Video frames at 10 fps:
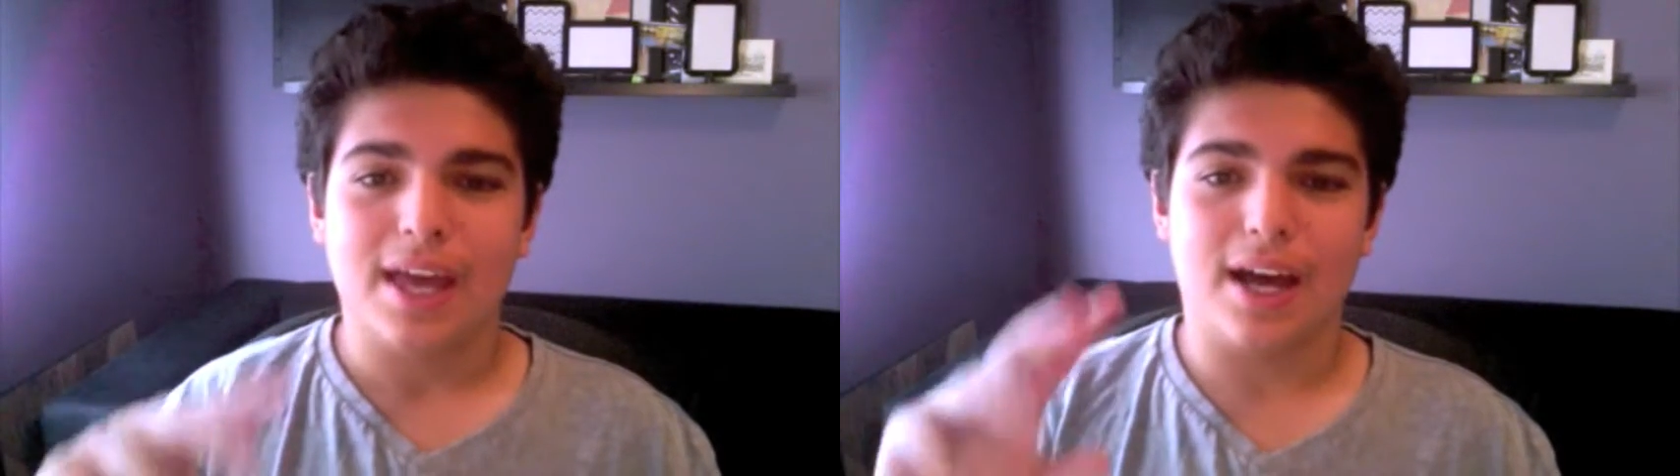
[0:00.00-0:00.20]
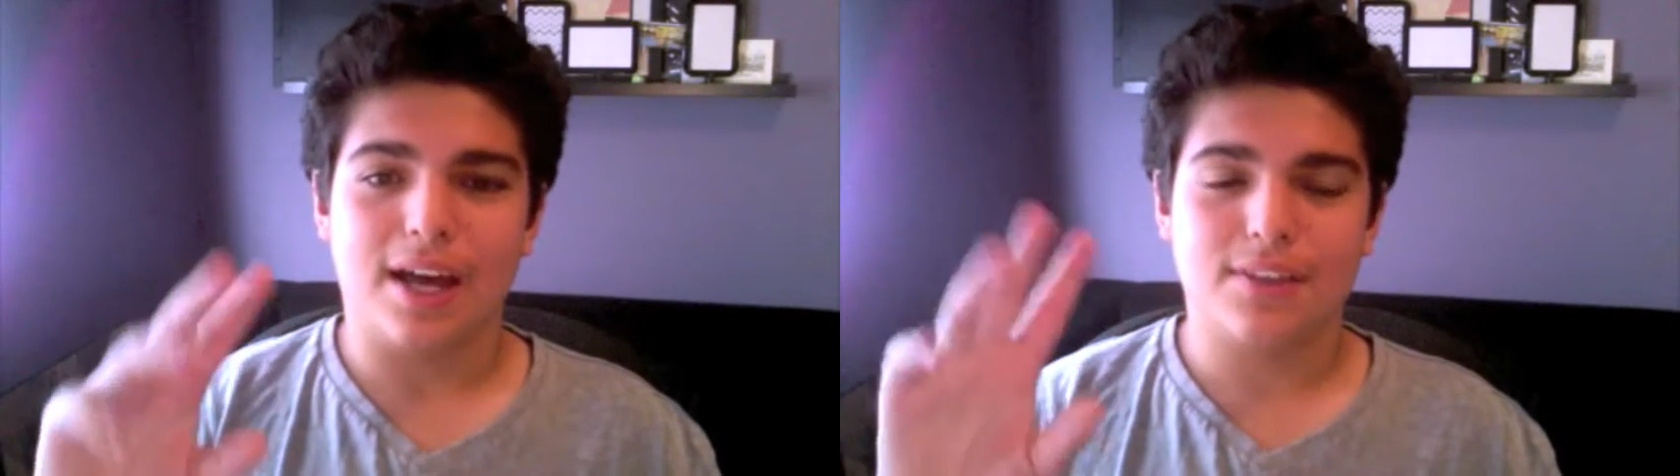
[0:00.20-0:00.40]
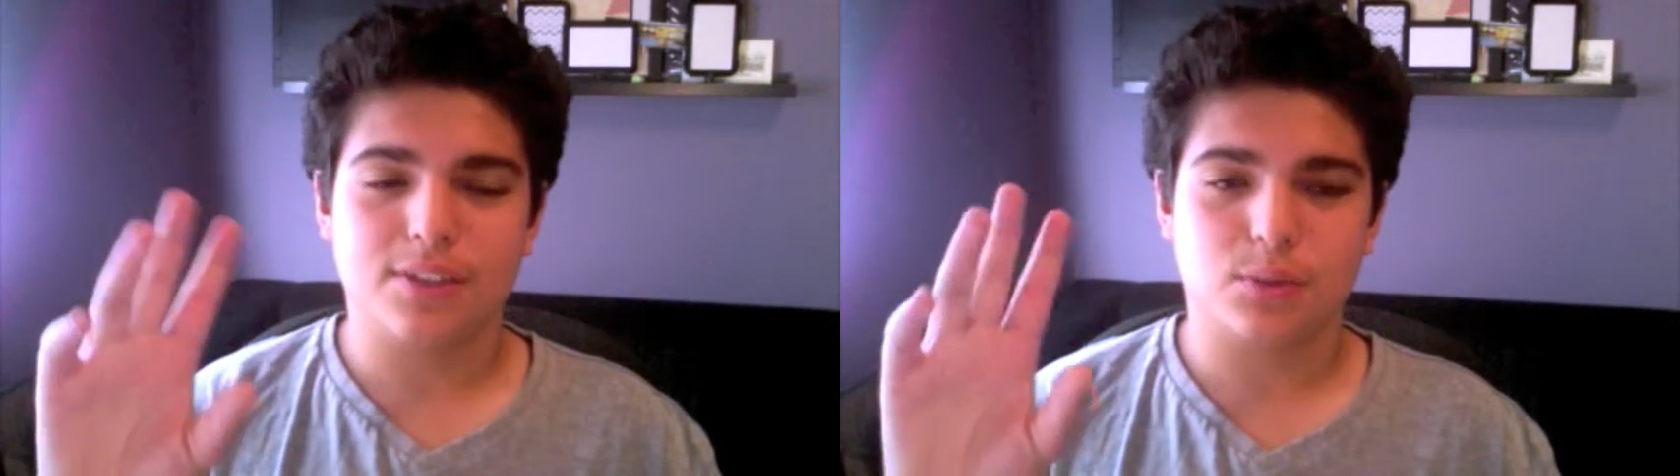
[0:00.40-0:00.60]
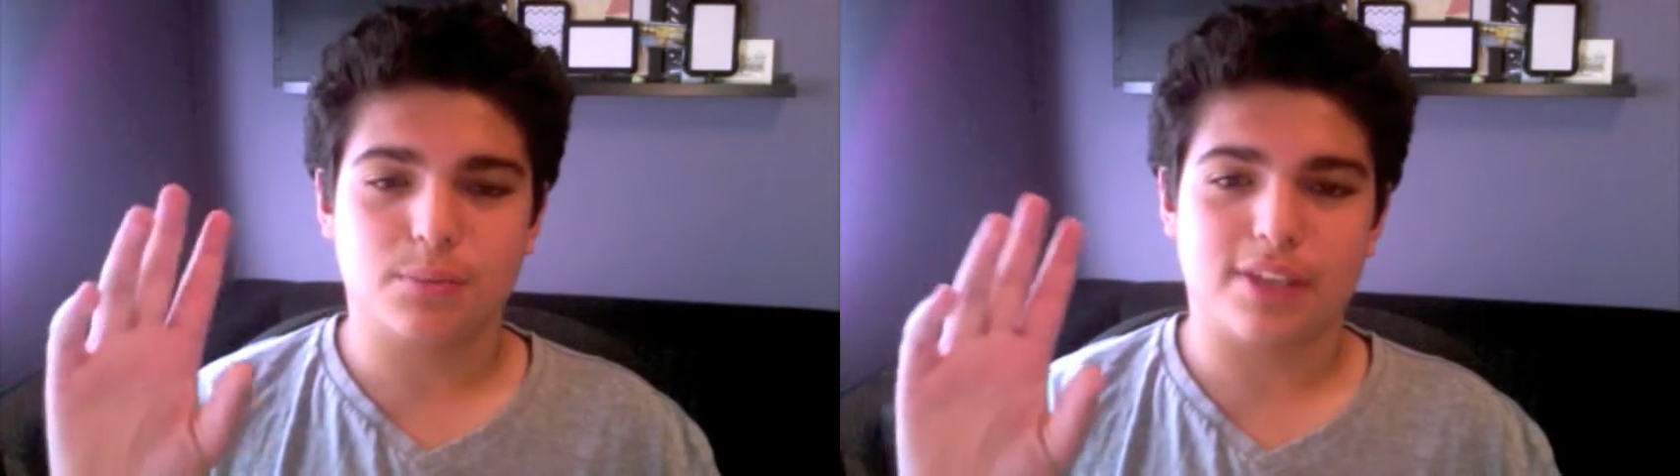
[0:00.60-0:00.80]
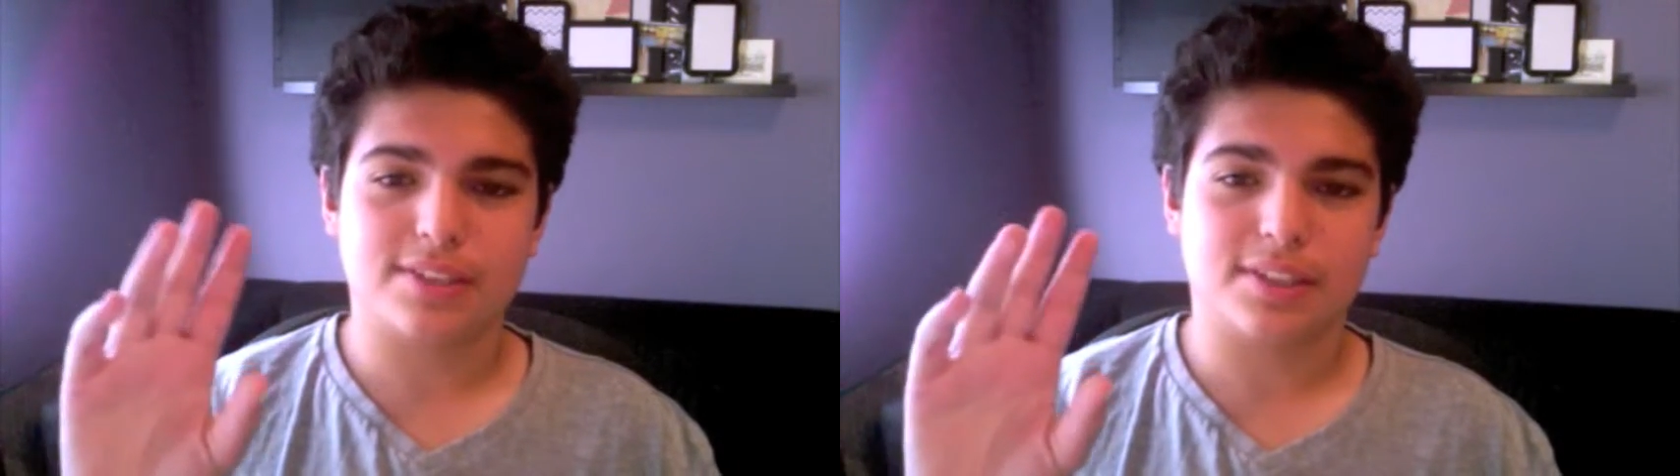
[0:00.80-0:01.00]
this would
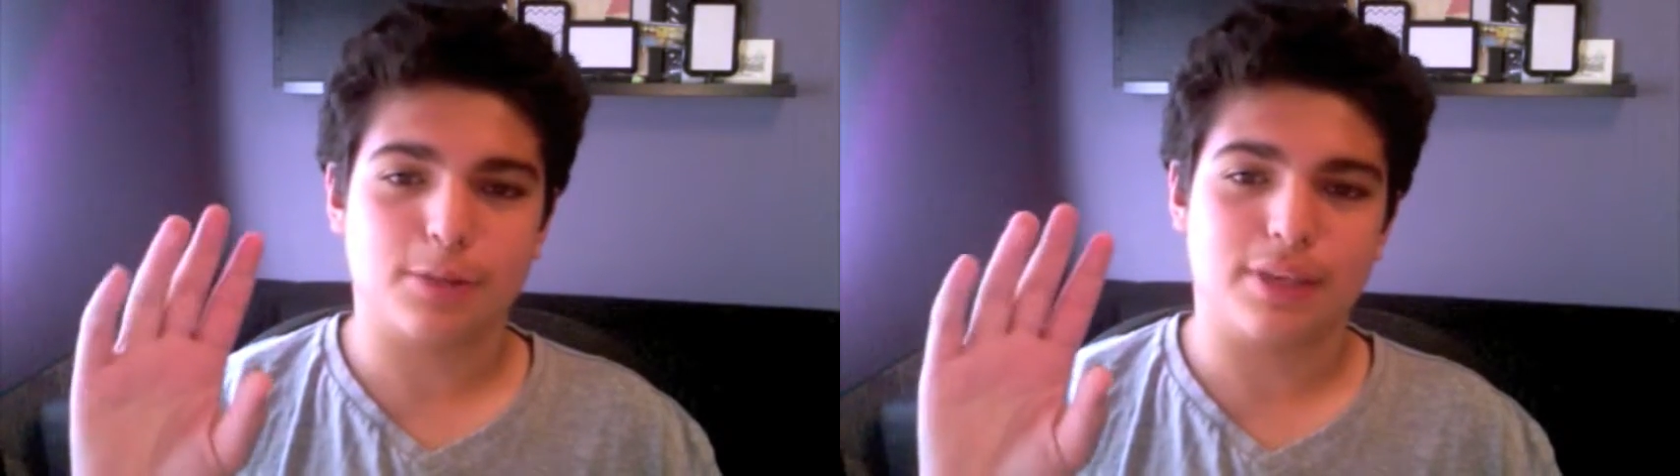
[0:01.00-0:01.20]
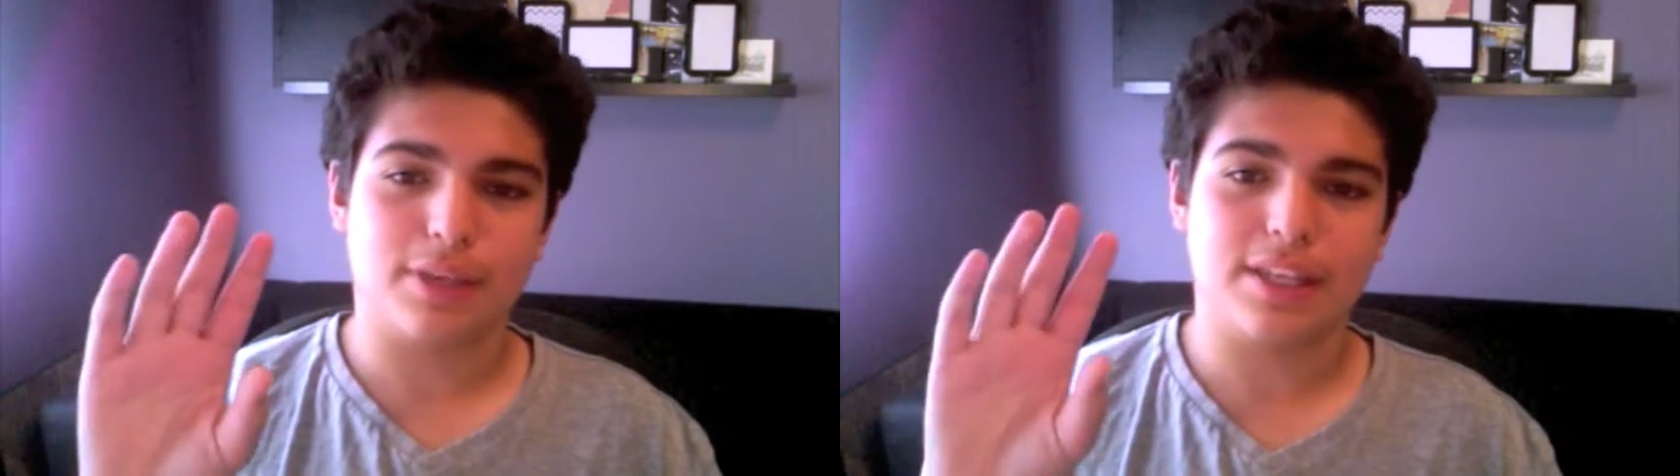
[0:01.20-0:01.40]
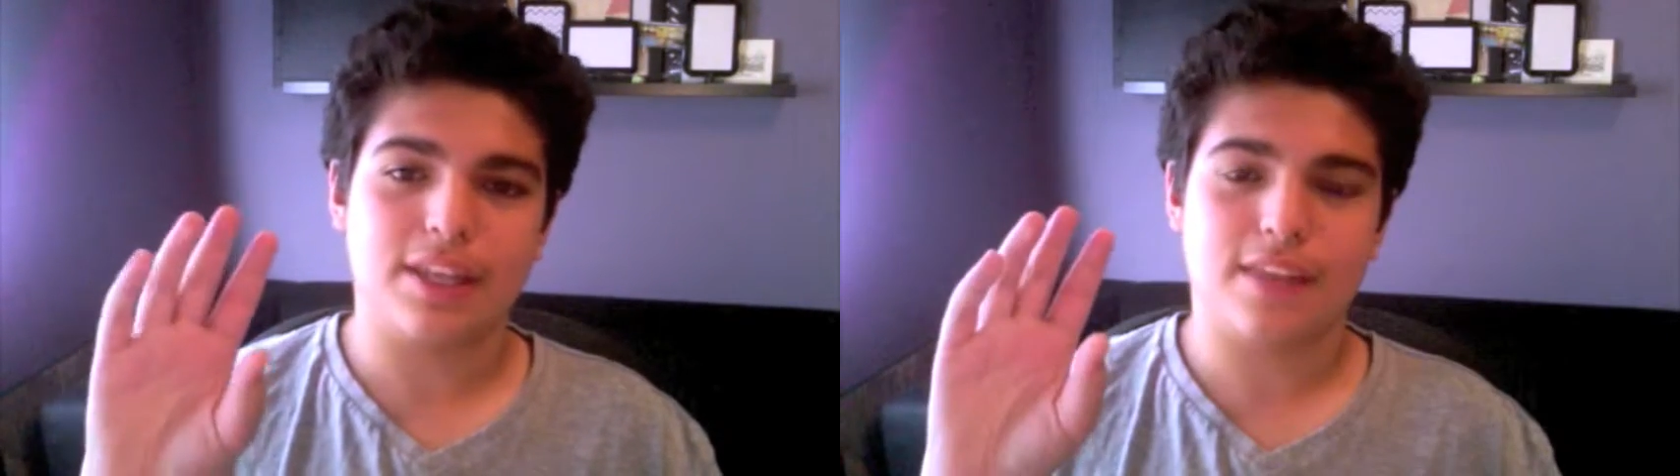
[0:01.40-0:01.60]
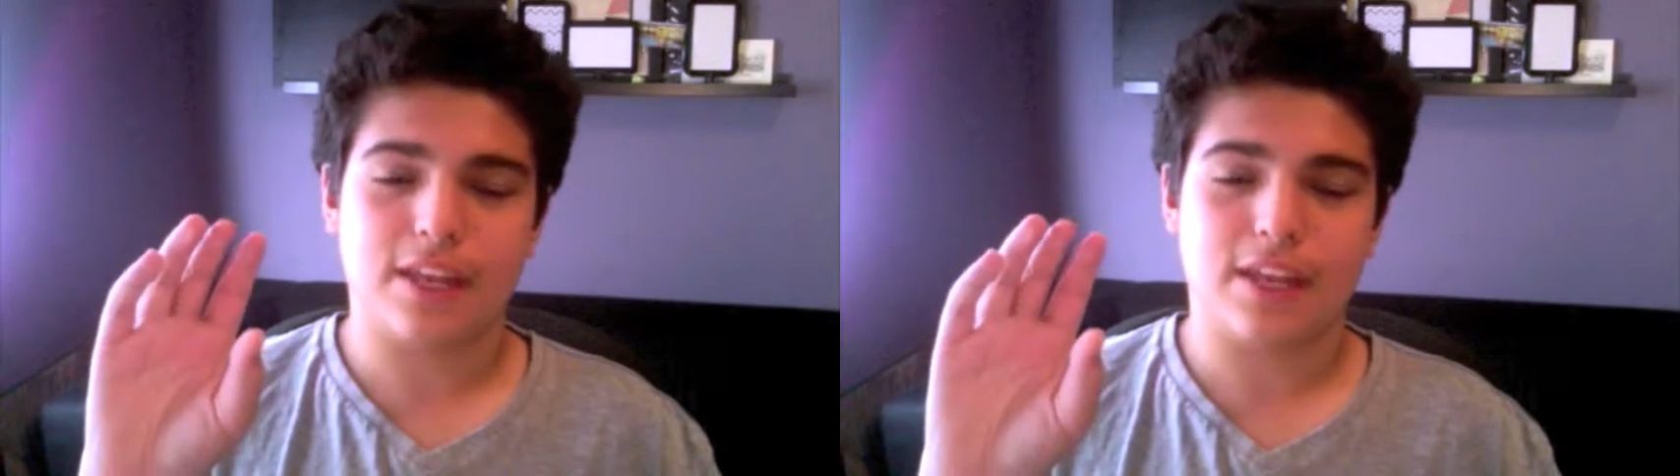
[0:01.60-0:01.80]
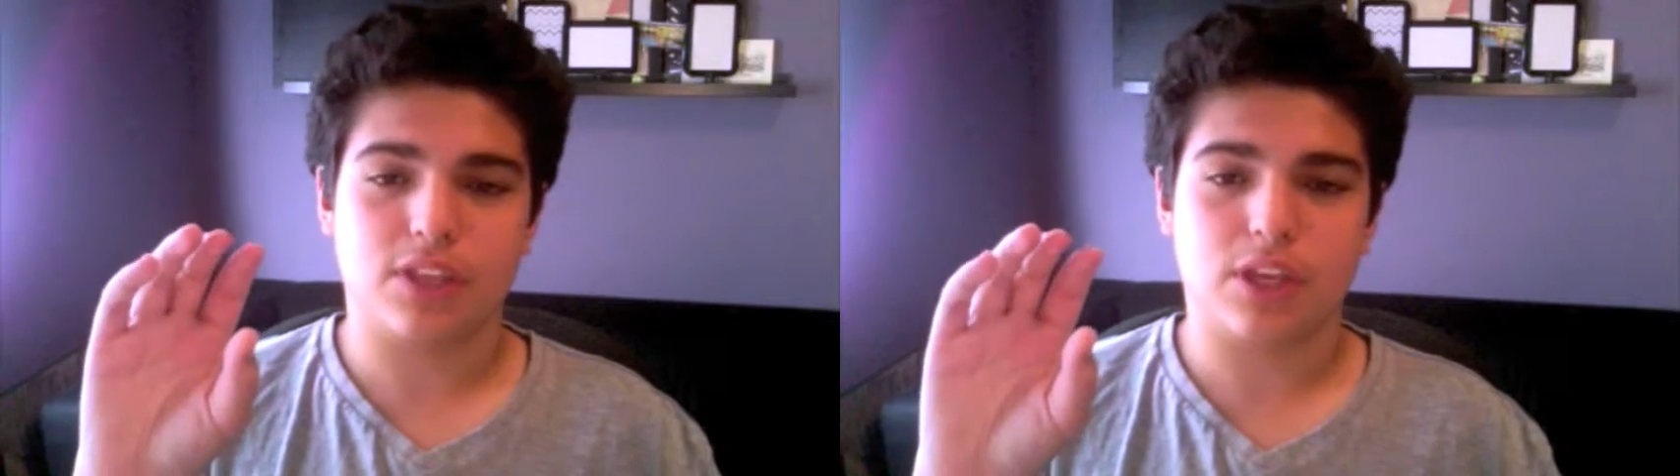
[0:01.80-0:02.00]
basically mean that
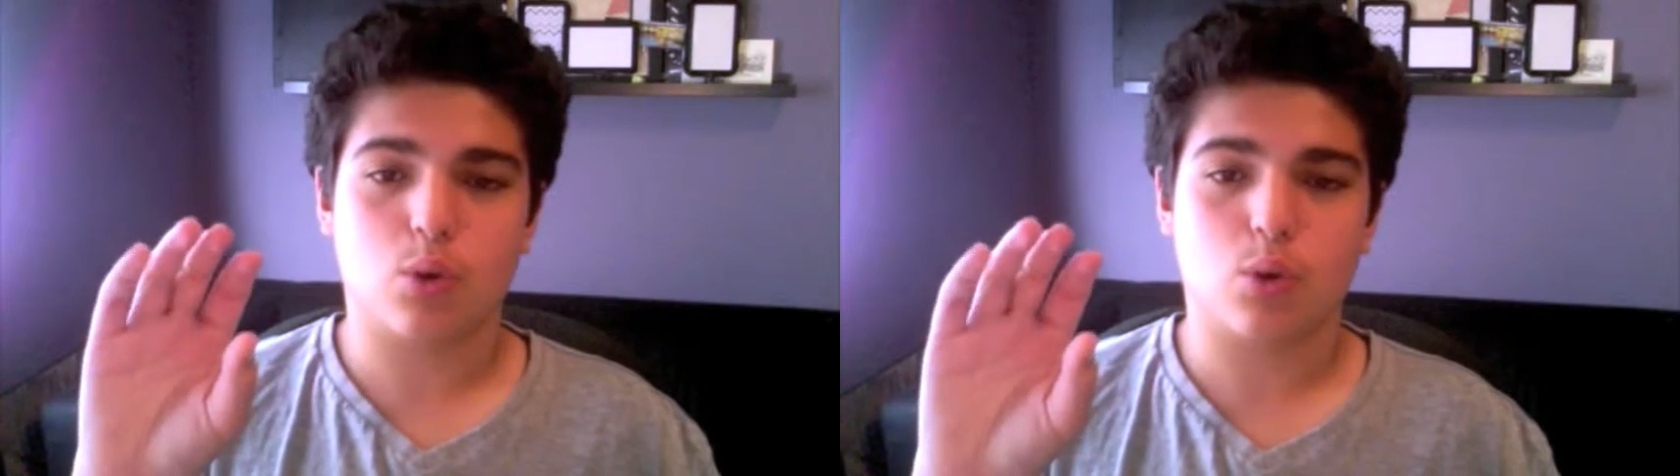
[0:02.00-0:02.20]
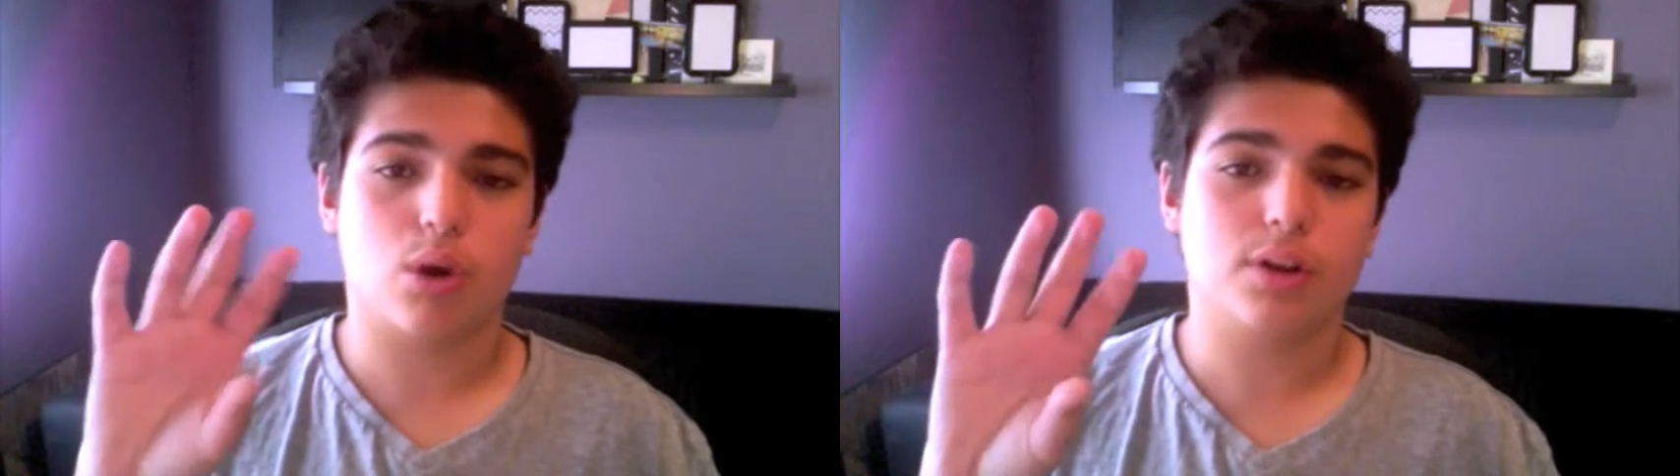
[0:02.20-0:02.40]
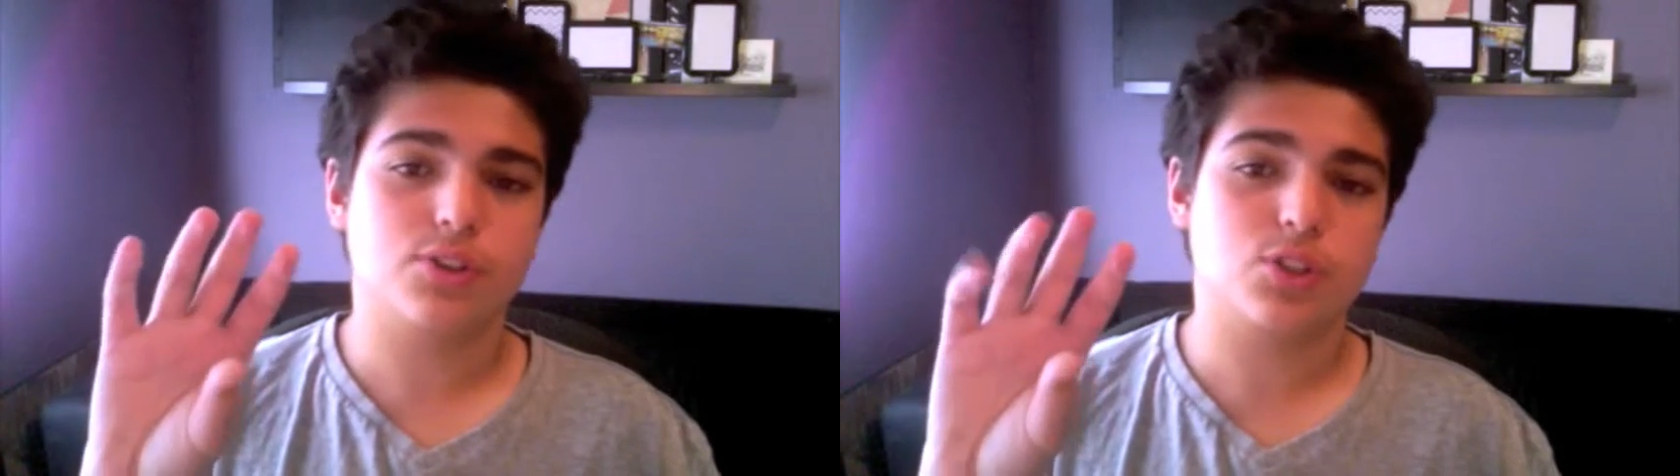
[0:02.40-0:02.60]
if the quark